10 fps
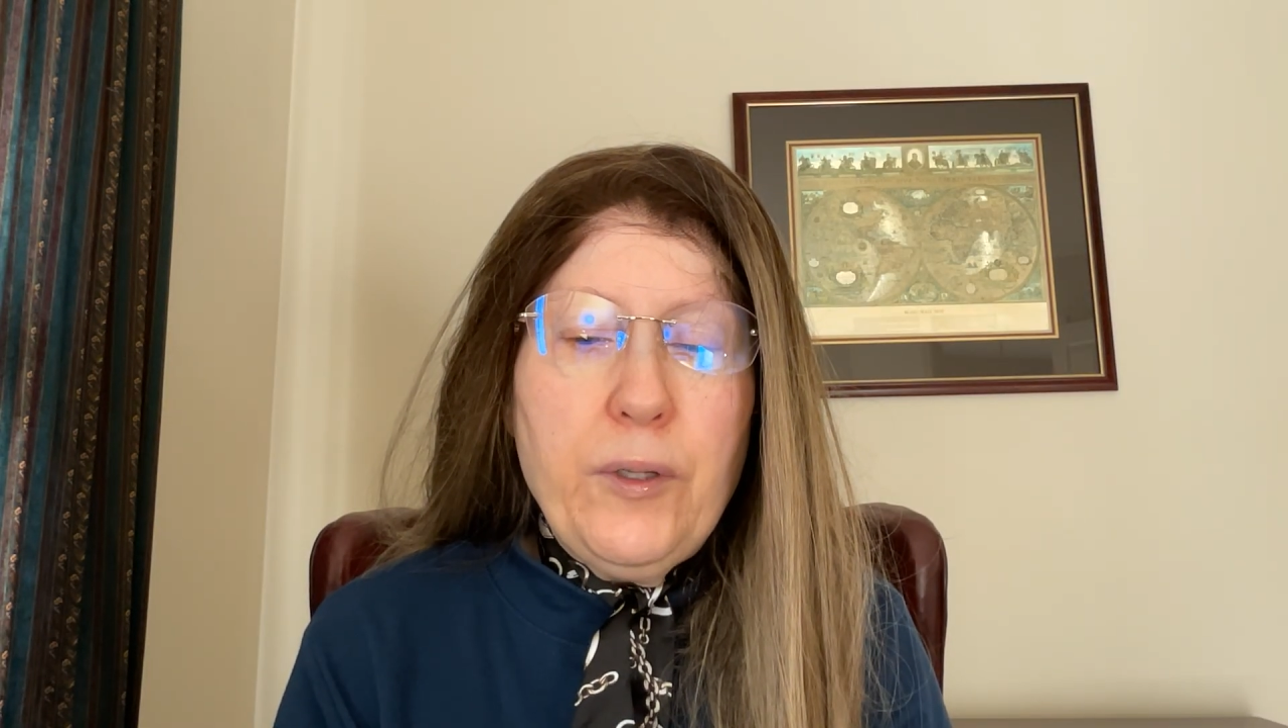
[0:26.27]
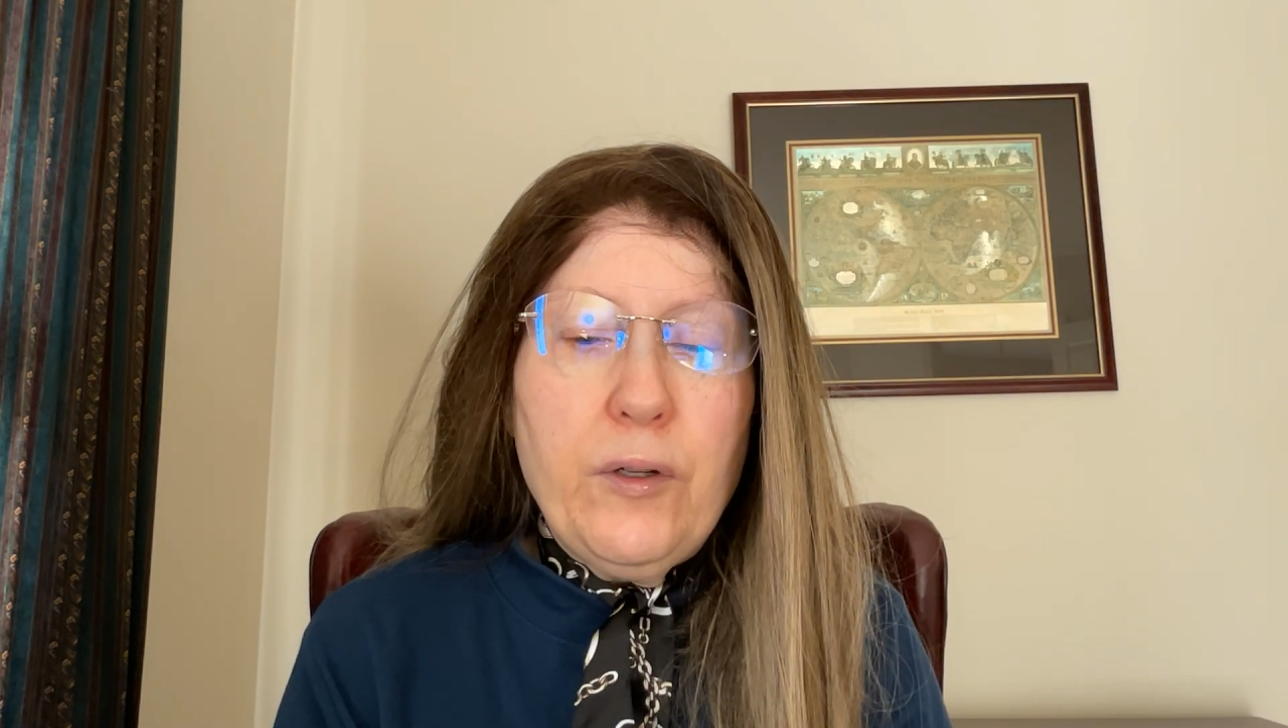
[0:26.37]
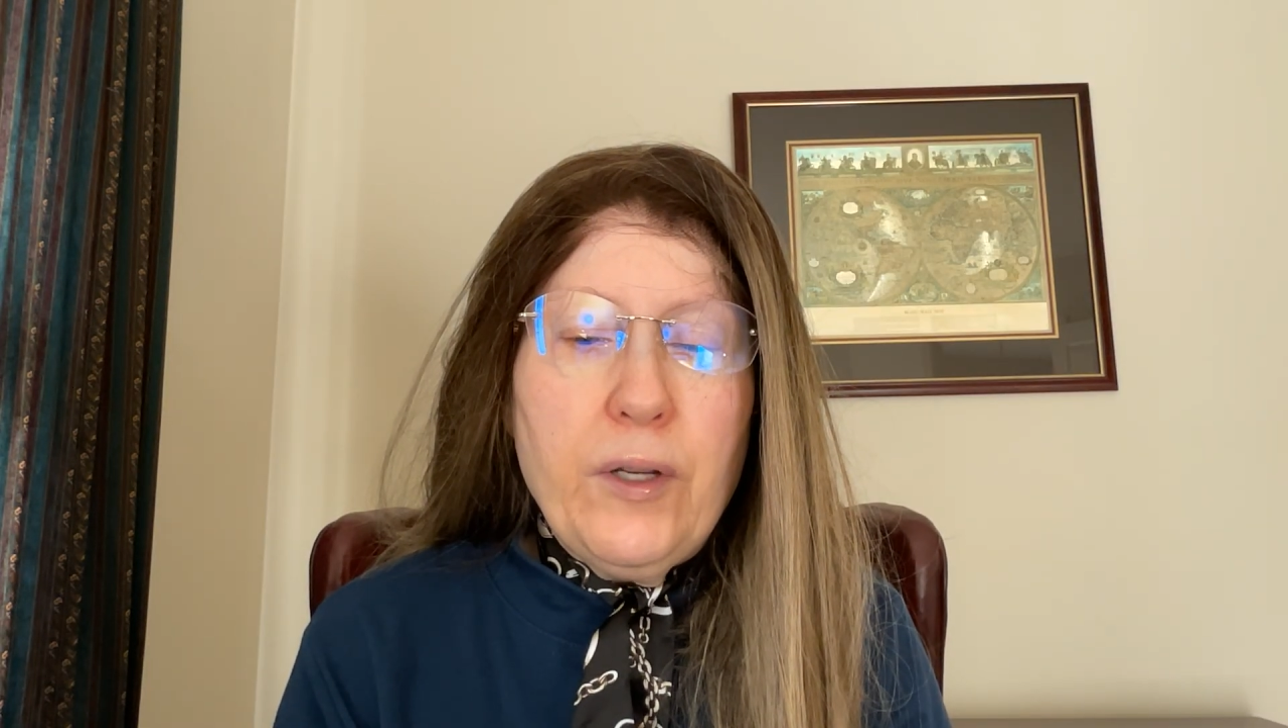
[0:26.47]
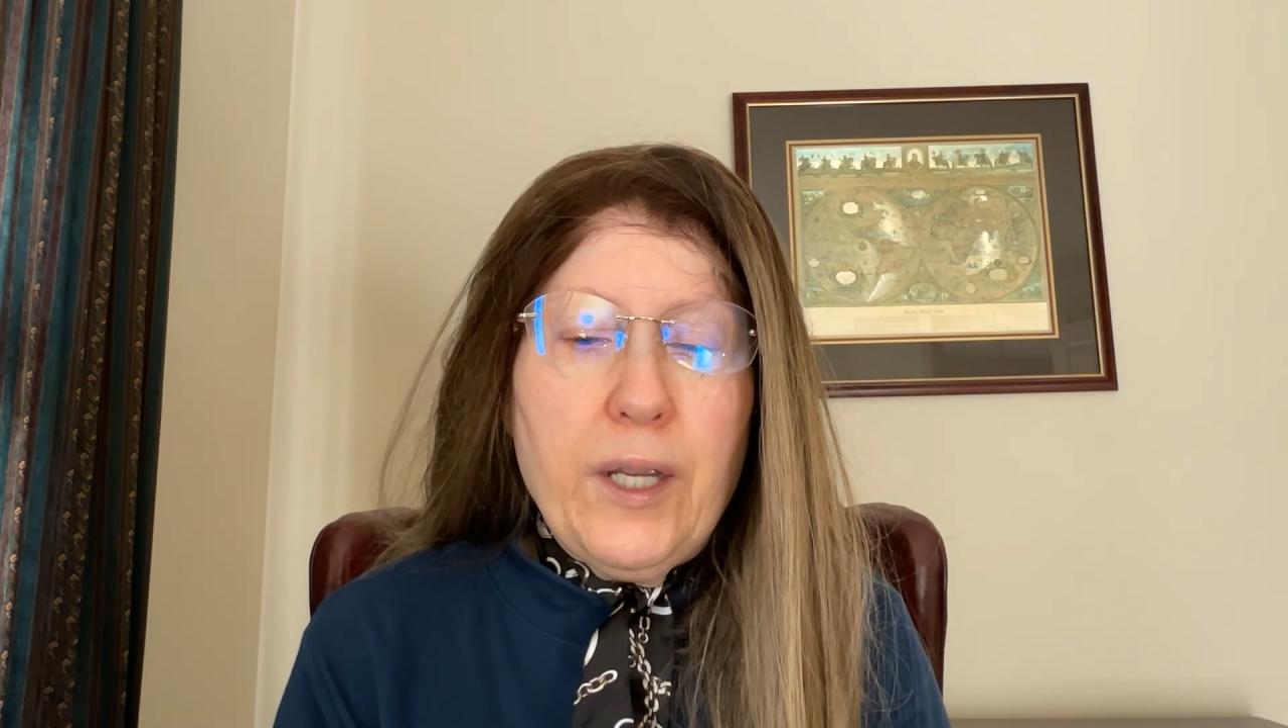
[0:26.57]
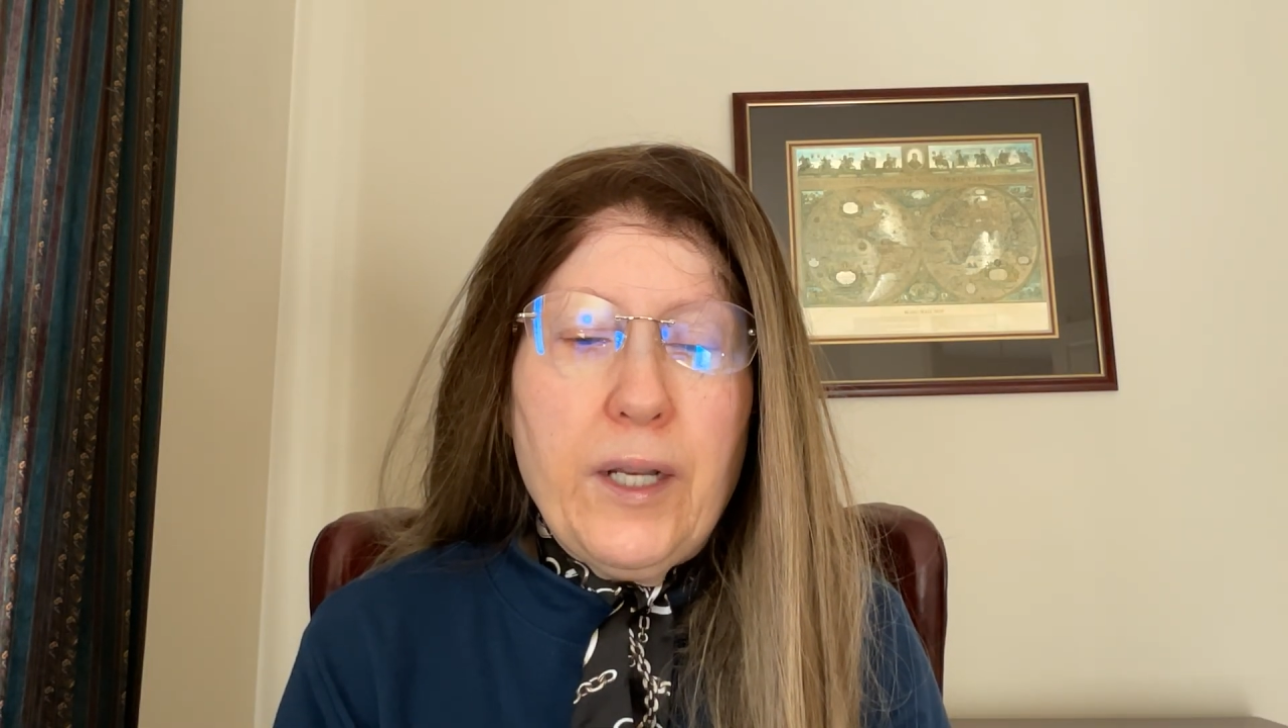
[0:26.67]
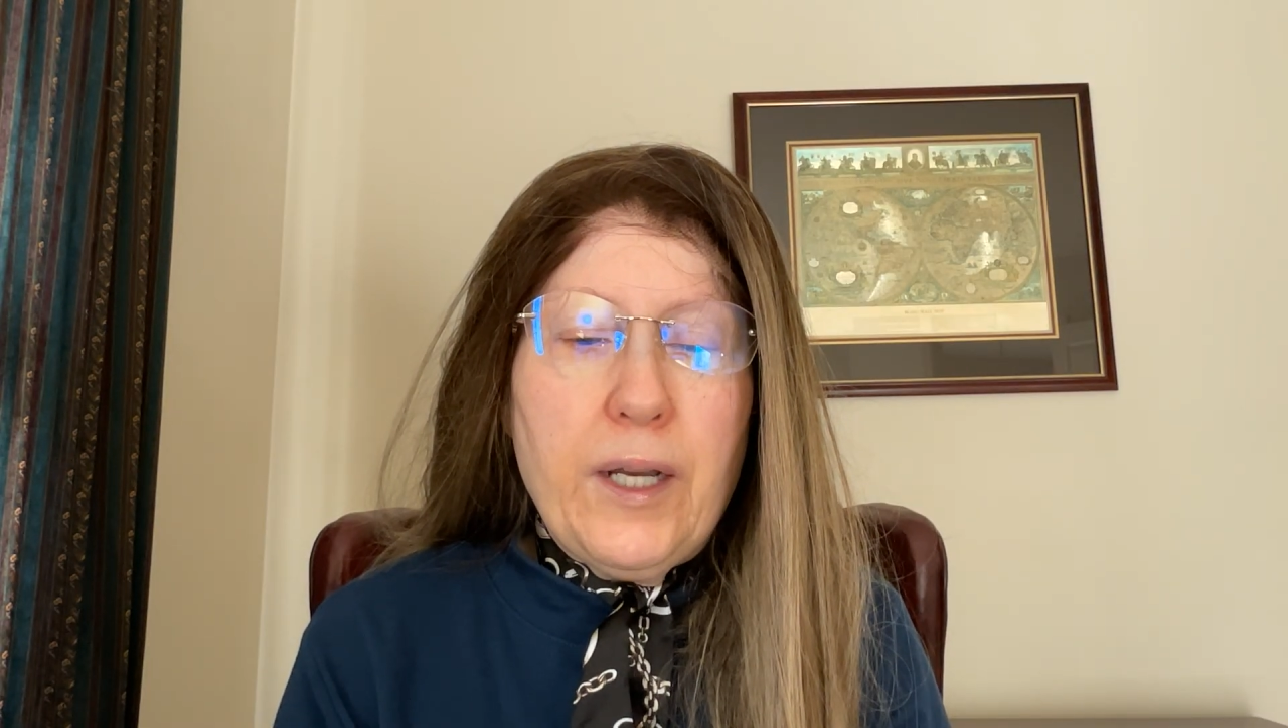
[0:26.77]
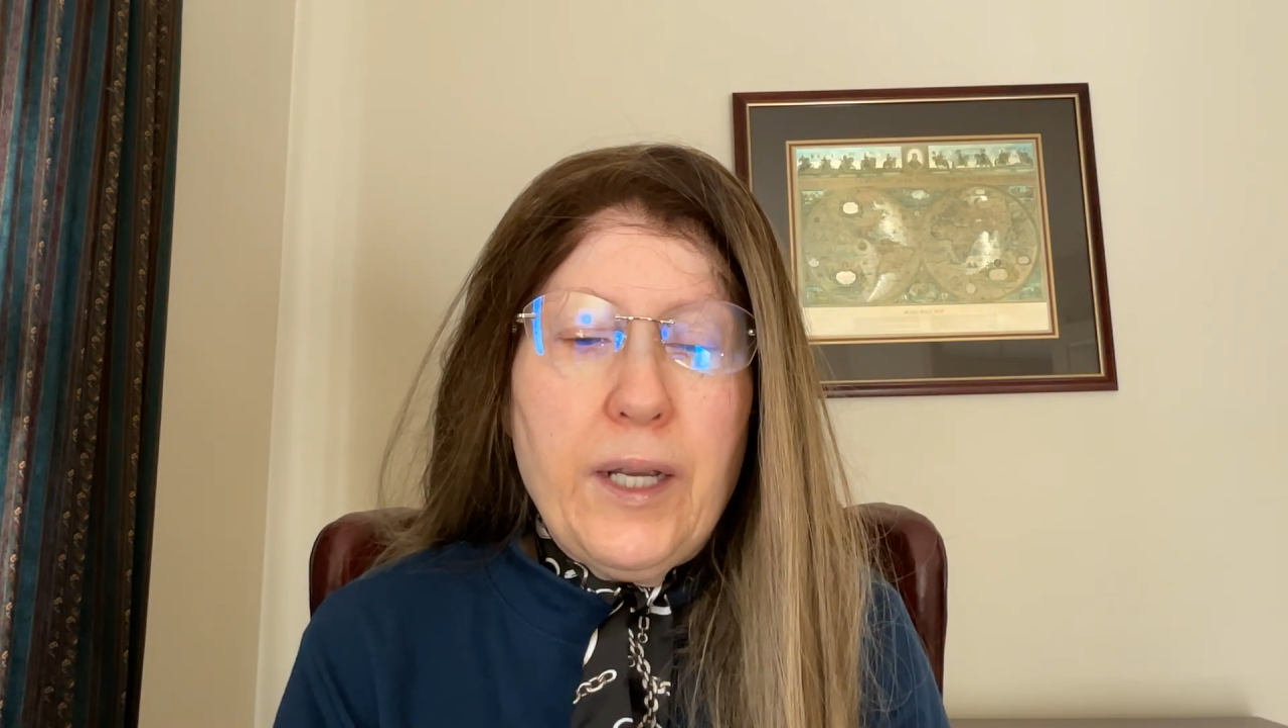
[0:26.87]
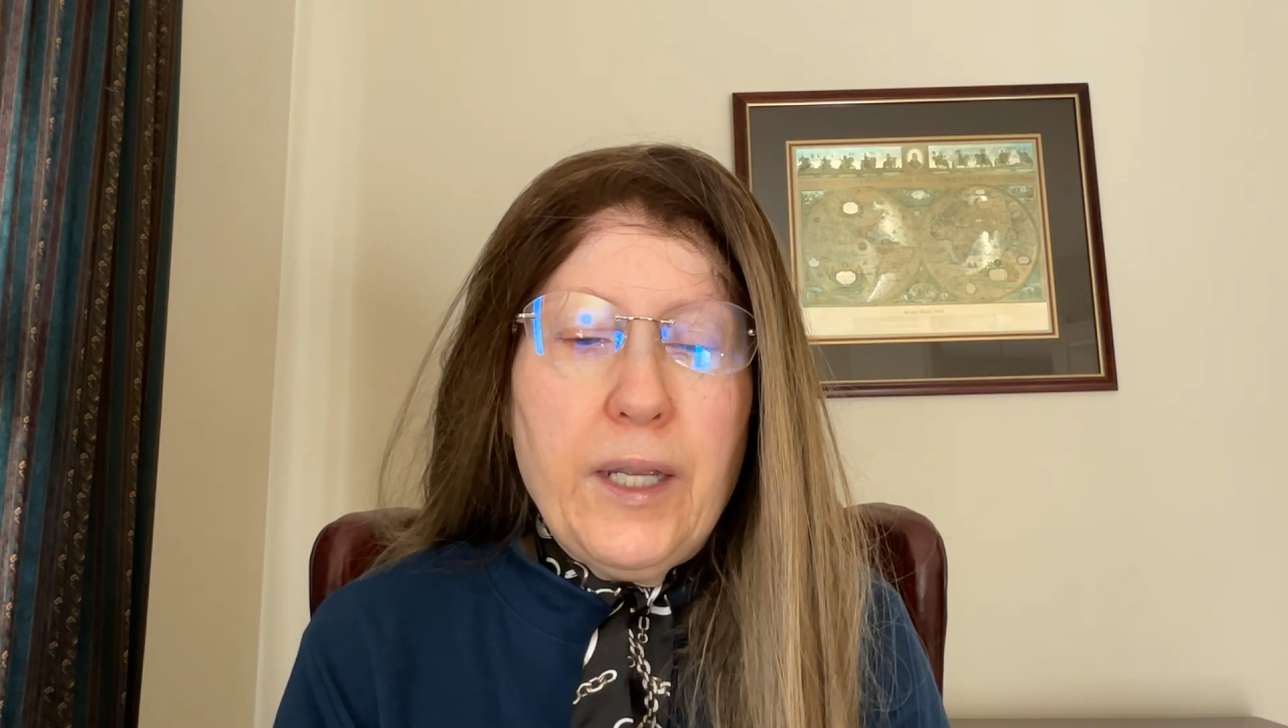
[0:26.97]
create high